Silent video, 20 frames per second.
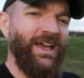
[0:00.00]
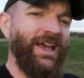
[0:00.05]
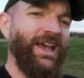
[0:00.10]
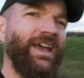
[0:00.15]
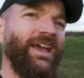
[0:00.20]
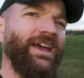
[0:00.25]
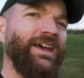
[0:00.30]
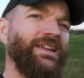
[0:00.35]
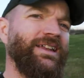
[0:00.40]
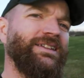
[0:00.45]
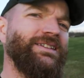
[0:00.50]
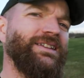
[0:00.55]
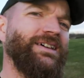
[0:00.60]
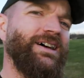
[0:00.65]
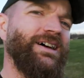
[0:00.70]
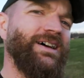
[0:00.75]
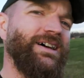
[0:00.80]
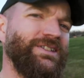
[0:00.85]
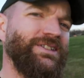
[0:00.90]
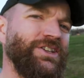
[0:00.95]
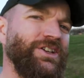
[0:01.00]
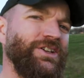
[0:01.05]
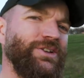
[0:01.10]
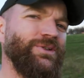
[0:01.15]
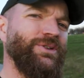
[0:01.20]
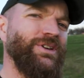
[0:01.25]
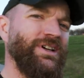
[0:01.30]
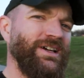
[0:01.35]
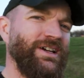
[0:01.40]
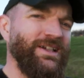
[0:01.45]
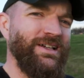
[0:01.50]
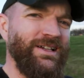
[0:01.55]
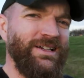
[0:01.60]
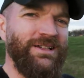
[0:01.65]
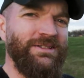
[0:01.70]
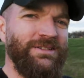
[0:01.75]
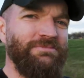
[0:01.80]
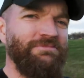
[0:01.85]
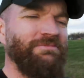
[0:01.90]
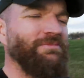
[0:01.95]
and uh,
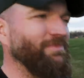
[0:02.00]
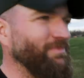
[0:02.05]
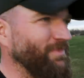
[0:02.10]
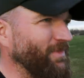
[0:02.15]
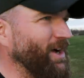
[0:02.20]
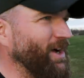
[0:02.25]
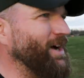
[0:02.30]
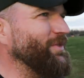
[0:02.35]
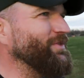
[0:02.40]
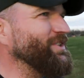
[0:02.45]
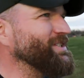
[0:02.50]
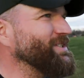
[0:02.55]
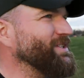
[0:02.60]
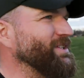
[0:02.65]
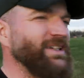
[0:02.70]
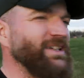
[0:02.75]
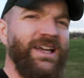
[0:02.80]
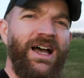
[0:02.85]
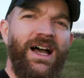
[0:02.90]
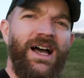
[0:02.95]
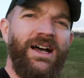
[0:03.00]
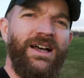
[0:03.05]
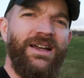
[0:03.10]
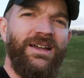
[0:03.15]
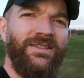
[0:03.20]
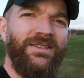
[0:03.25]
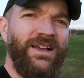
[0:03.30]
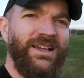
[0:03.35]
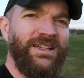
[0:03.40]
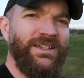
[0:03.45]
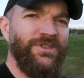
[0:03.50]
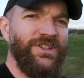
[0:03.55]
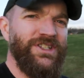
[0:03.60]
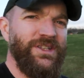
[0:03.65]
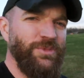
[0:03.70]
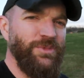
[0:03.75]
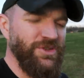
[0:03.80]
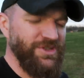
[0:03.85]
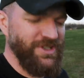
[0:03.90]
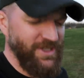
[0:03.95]
two, obviously I like to
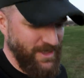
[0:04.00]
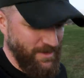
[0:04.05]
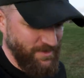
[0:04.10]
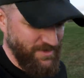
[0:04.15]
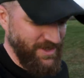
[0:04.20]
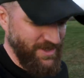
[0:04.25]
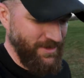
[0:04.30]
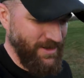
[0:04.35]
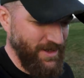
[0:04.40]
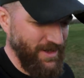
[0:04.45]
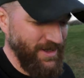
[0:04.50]
visit museums.